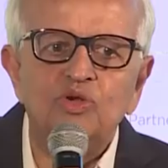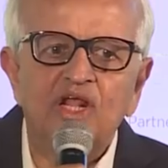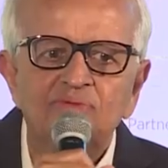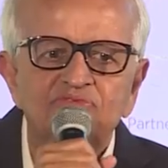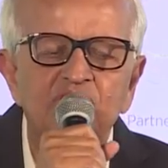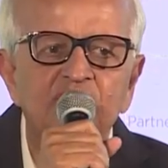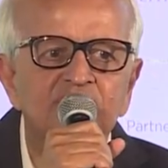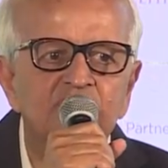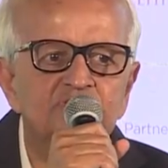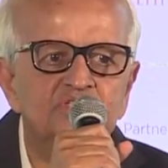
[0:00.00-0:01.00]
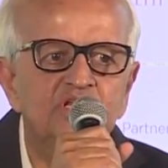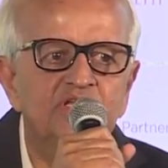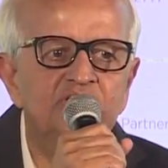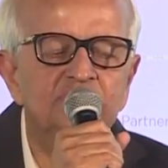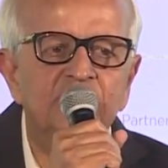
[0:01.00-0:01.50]
what I am saying
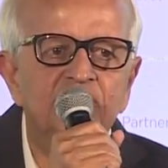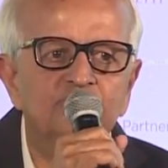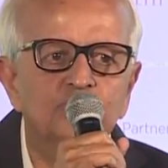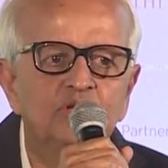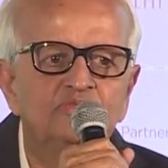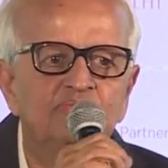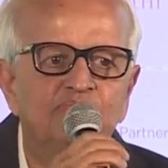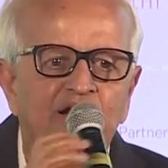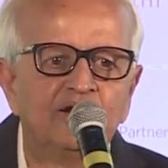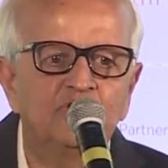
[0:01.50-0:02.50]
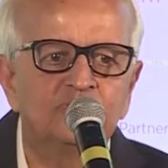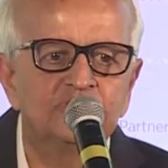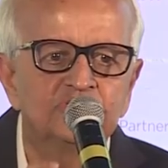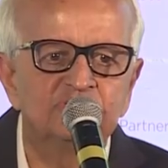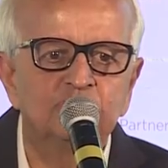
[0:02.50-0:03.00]
essentially is that if you give the power of
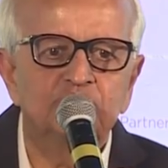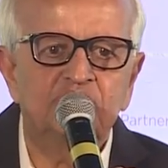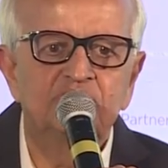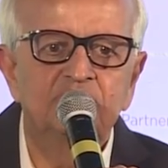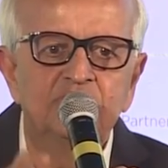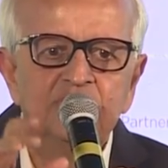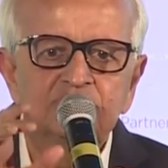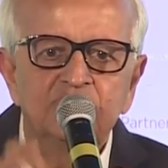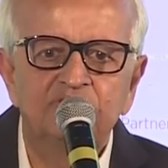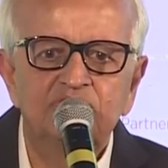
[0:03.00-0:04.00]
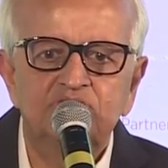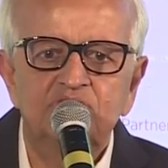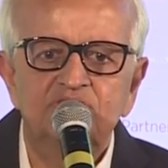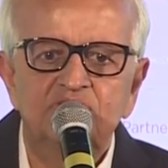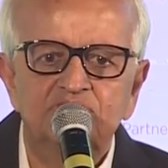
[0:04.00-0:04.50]
distribution,
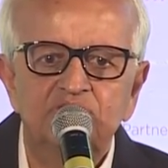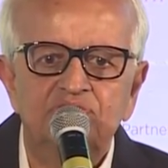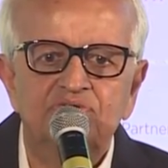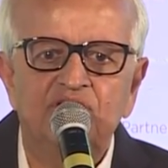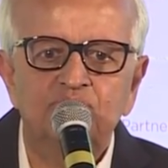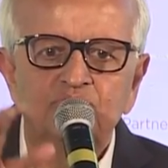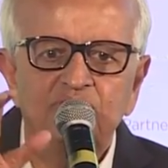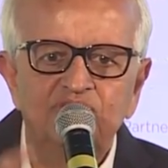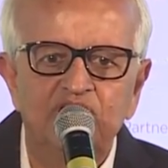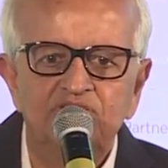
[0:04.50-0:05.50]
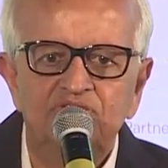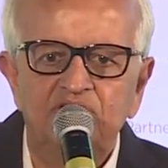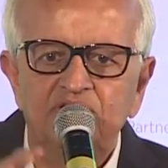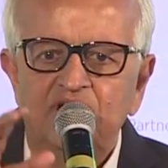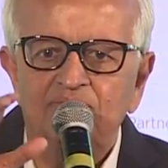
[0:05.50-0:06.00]
services, etc. to the village
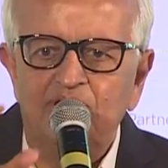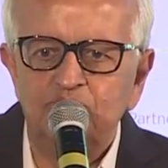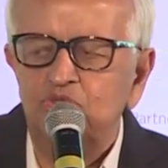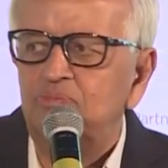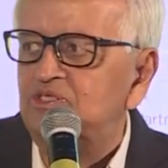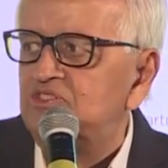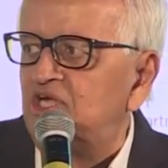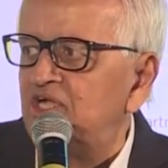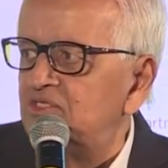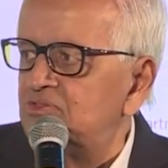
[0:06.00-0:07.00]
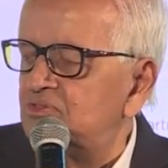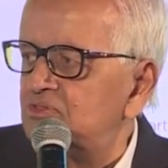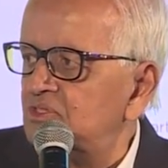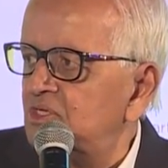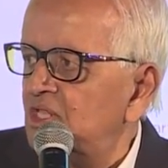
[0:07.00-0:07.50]
area, but to the
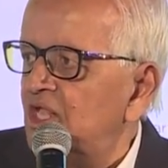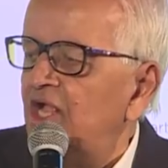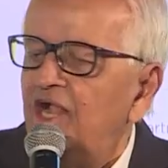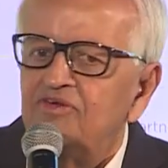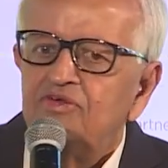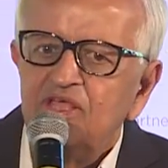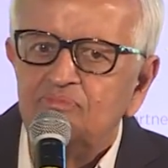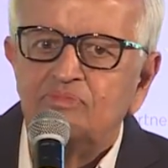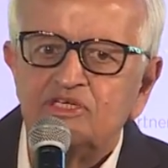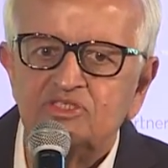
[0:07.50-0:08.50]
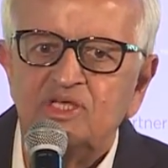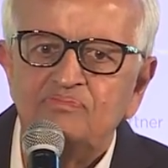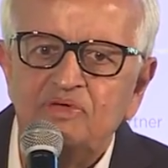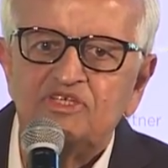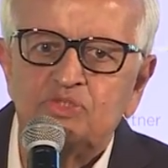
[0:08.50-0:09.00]
panchayats, and reimburse
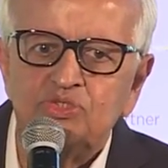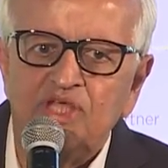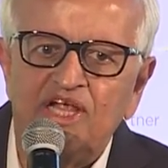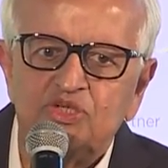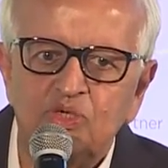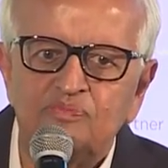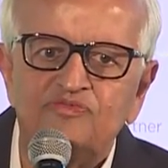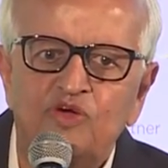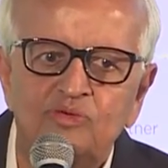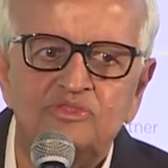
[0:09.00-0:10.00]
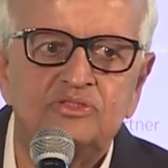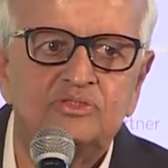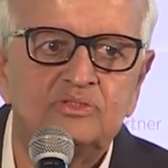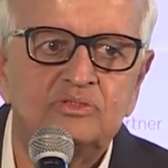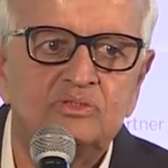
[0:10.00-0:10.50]
them based on actual
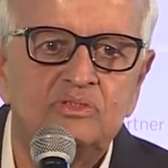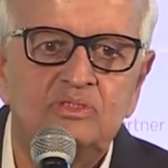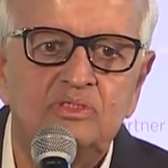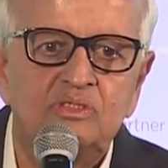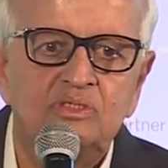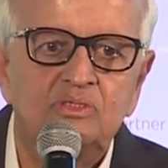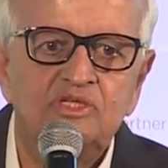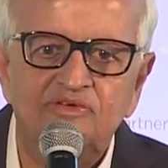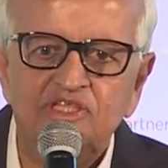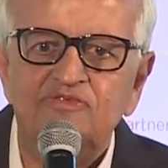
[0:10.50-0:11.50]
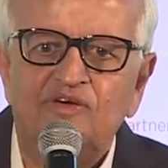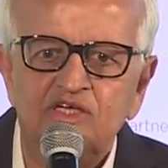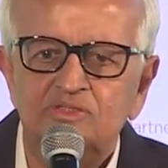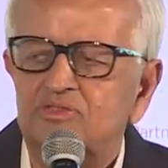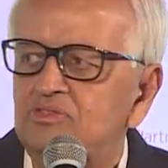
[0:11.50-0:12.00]
performance, give an
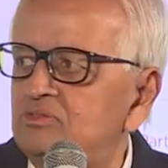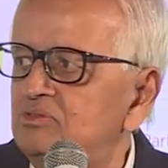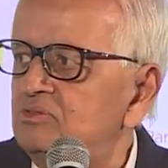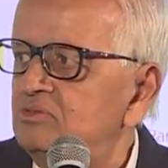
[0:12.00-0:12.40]
advance.